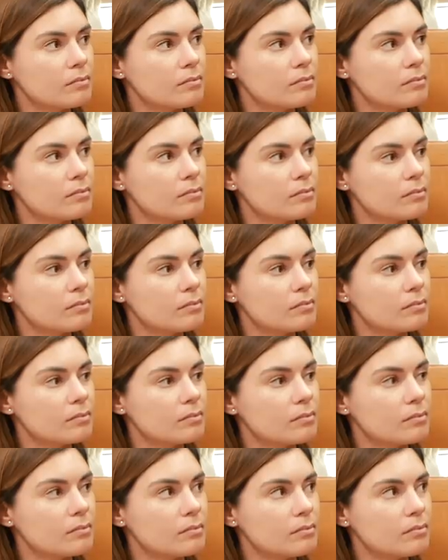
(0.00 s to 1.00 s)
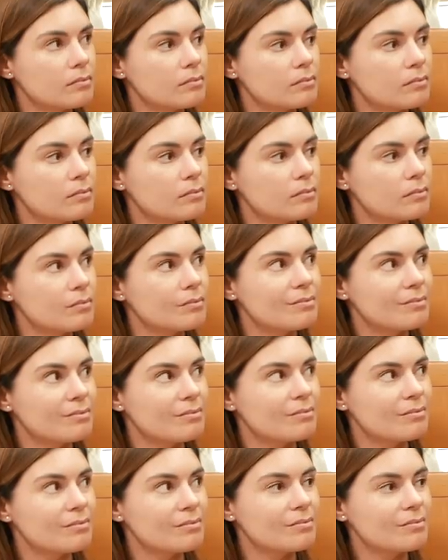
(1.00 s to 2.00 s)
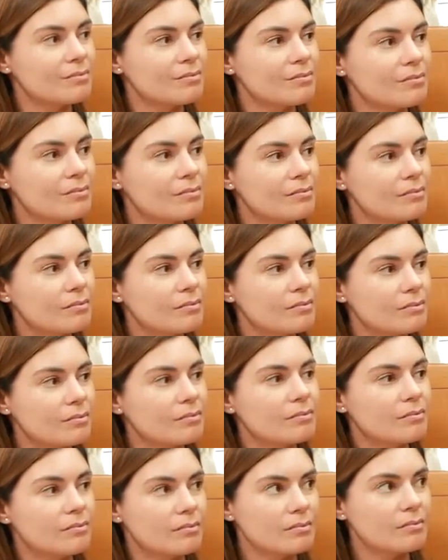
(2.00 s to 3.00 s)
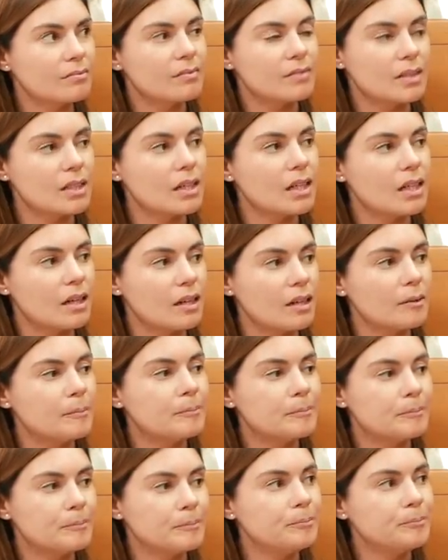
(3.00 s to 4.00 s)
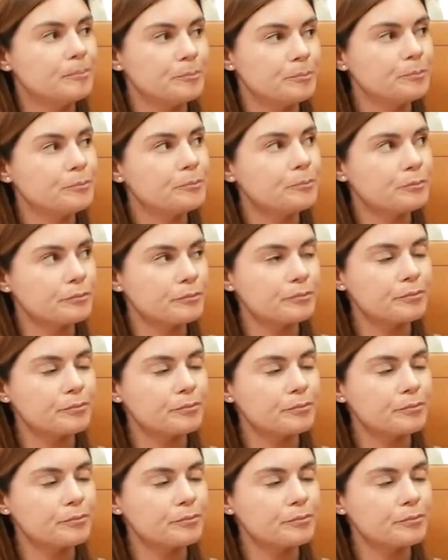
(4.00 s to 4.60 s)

This person isn't speaking.